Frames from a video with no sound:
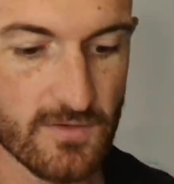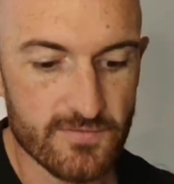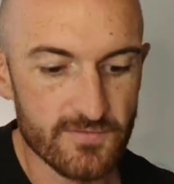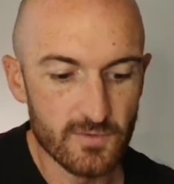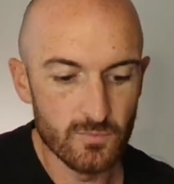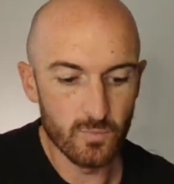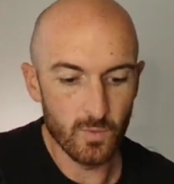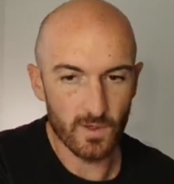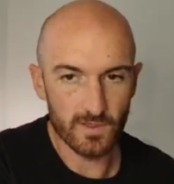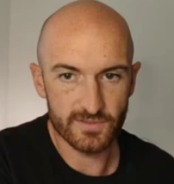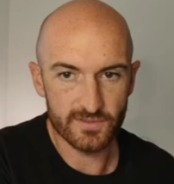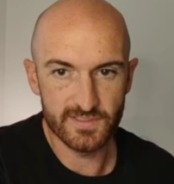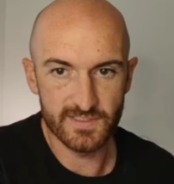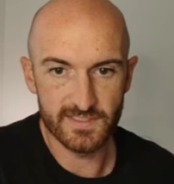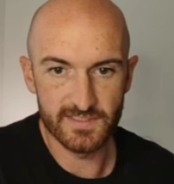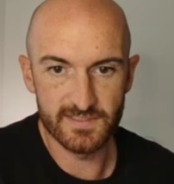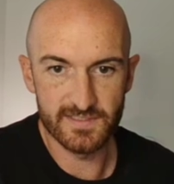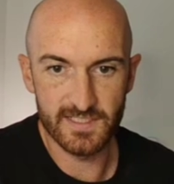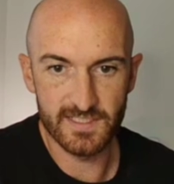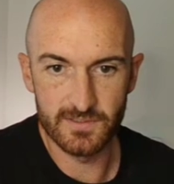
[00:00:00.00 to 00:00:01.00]
you watch this
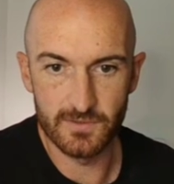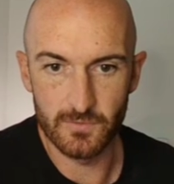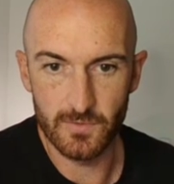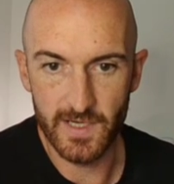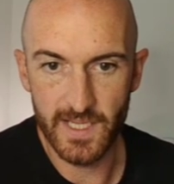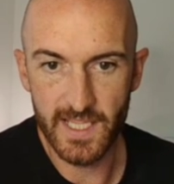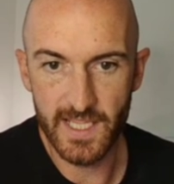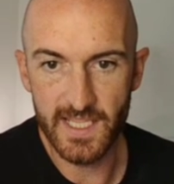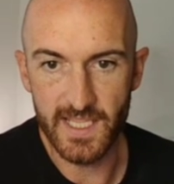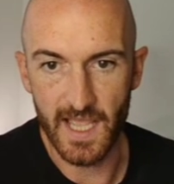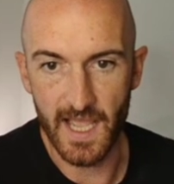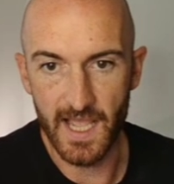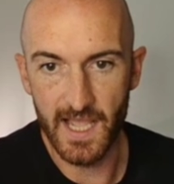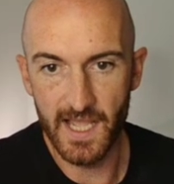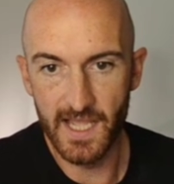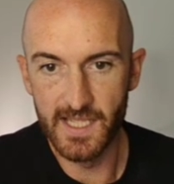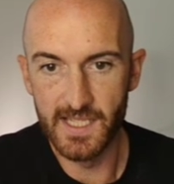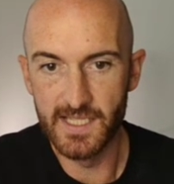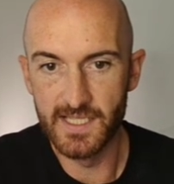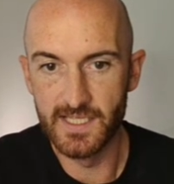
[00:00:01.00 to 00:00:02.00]
signal here,
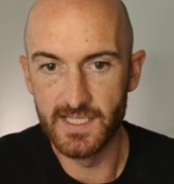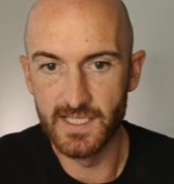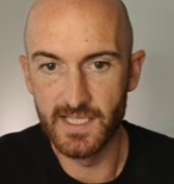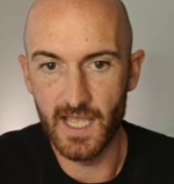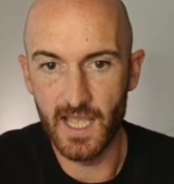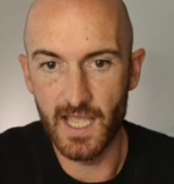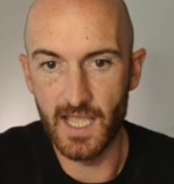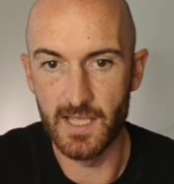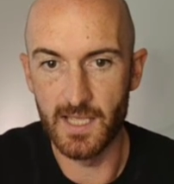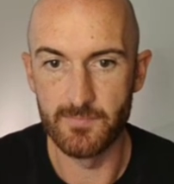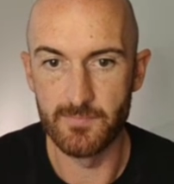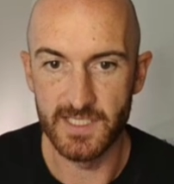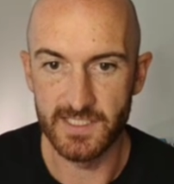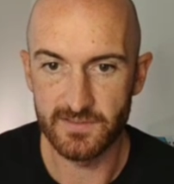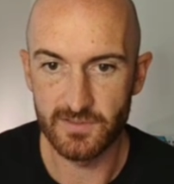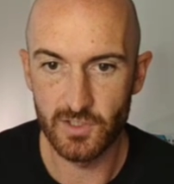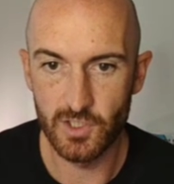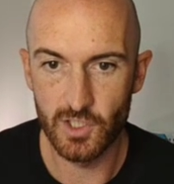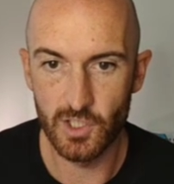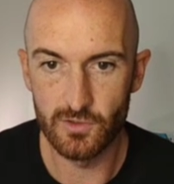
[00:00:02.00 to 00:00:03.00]
it's
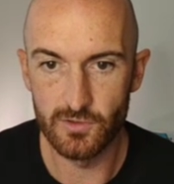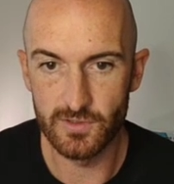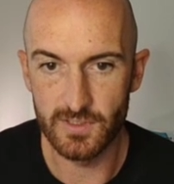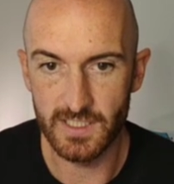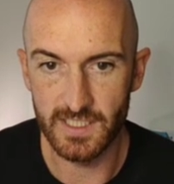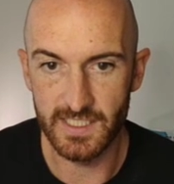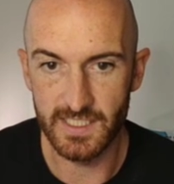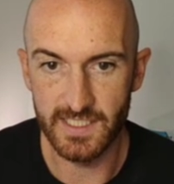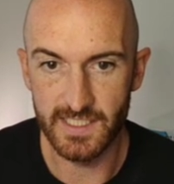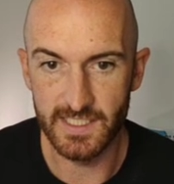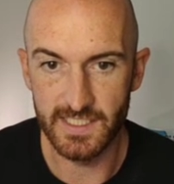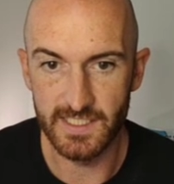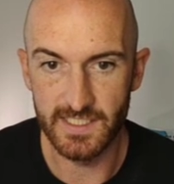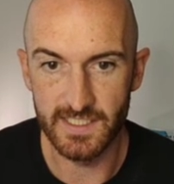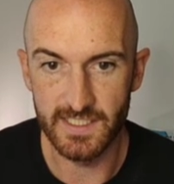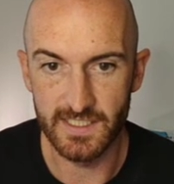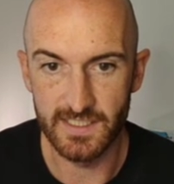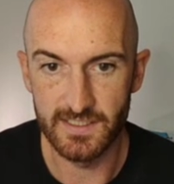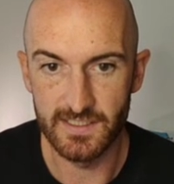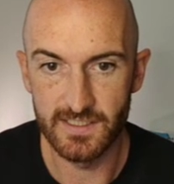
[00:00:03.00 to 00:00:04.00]

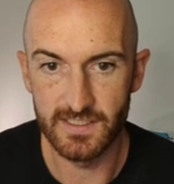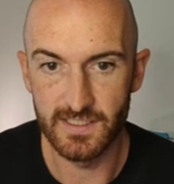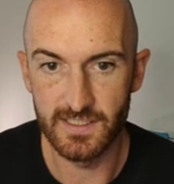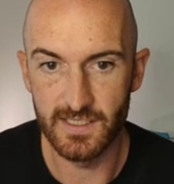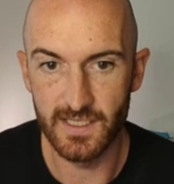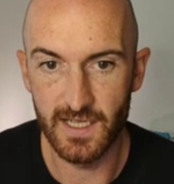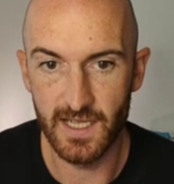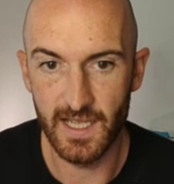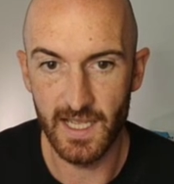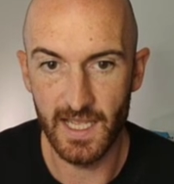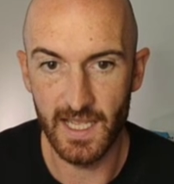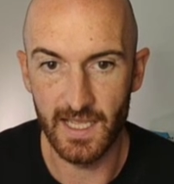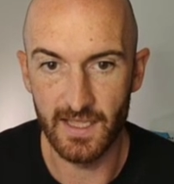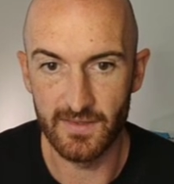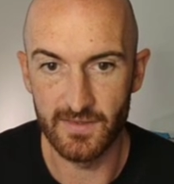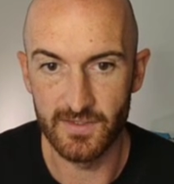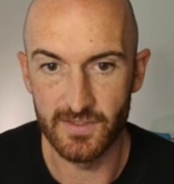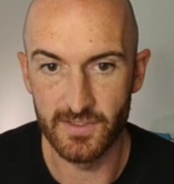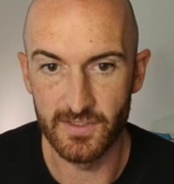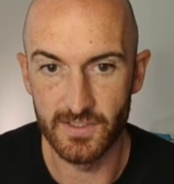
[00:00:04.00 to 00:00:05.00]
currently at
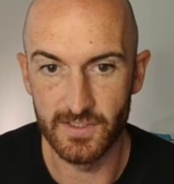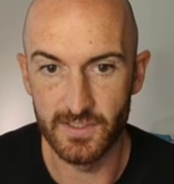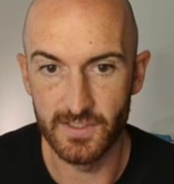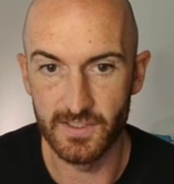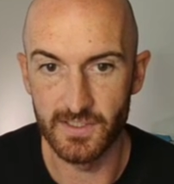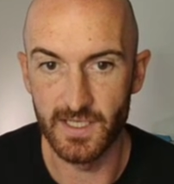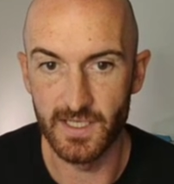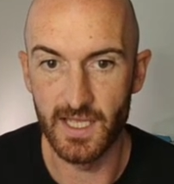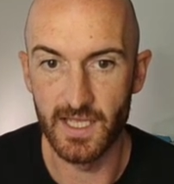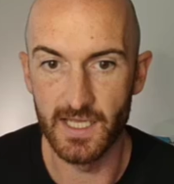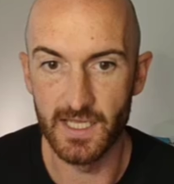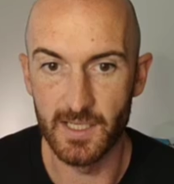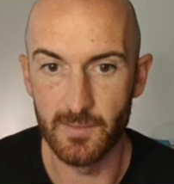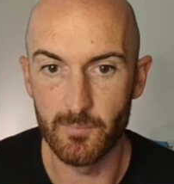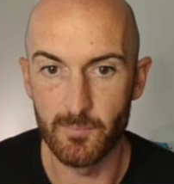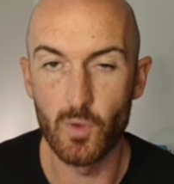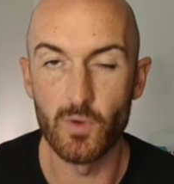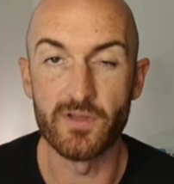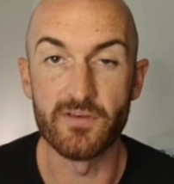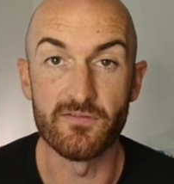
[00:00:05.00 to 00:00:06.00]
the
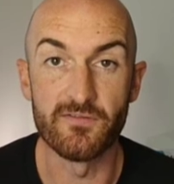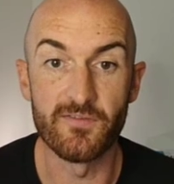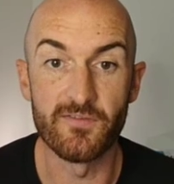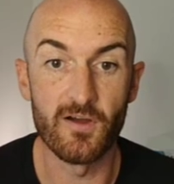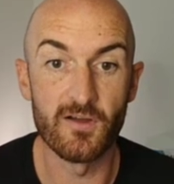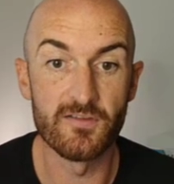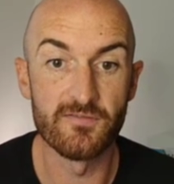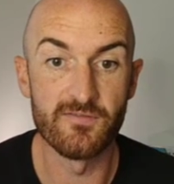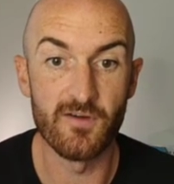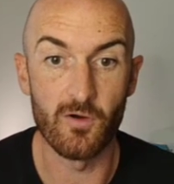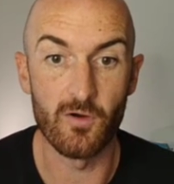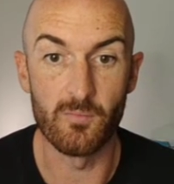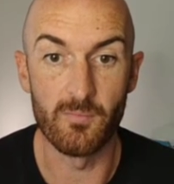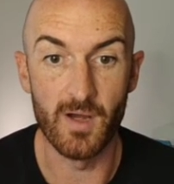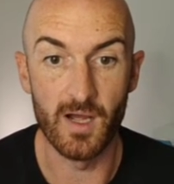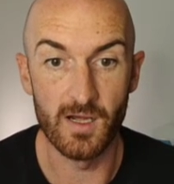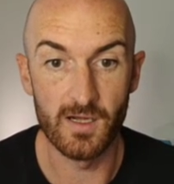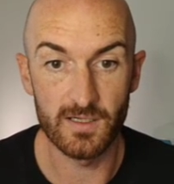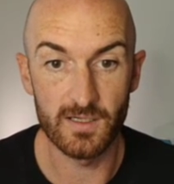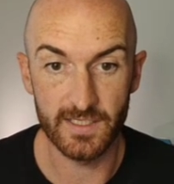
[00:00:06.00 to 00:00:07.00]
0.5 volt
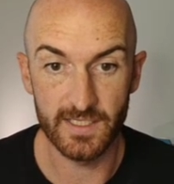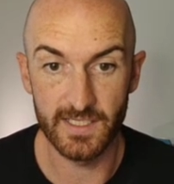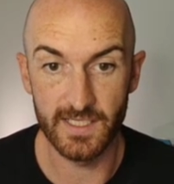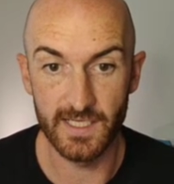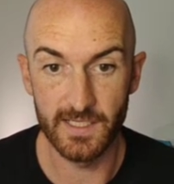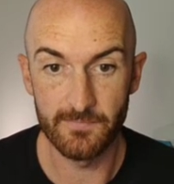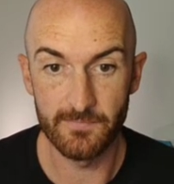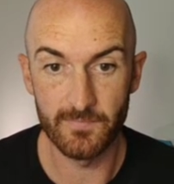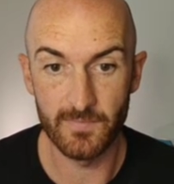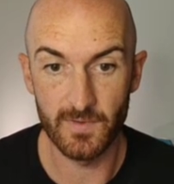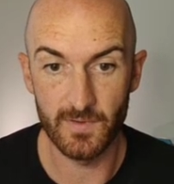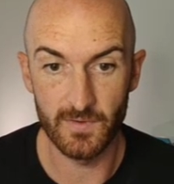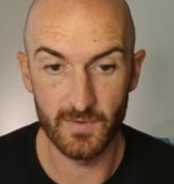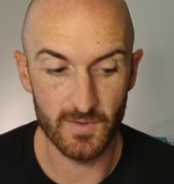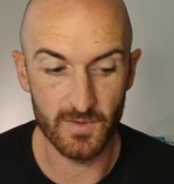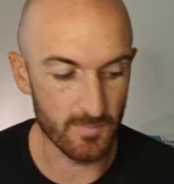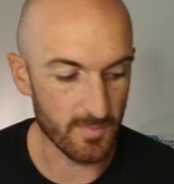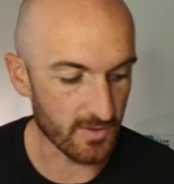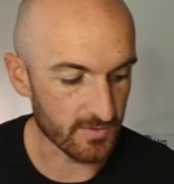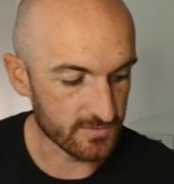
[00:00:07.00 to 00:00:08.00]
mark here at
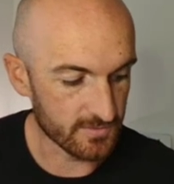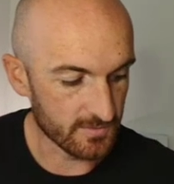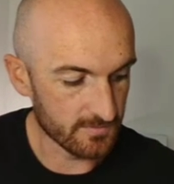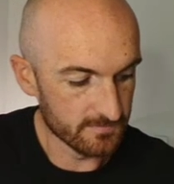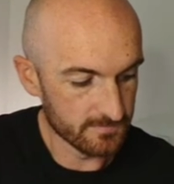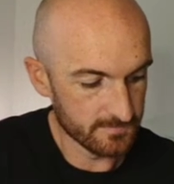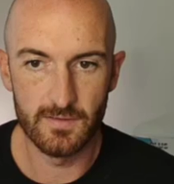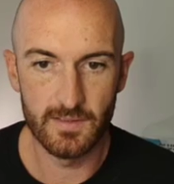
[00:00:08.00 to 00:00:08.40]
the bottom.